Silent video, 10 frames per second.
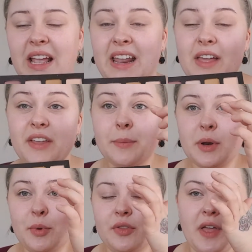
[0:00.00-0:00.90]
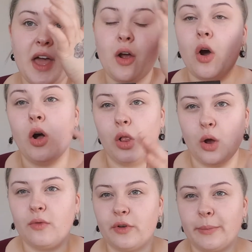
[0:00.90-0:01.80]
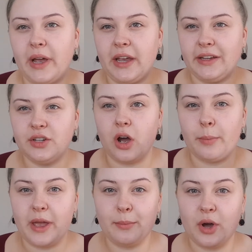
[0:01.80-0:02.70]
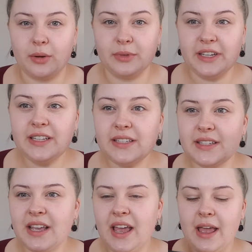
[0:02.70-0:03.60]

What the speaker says: And I think I'm going to put that all over my top and bottom lids.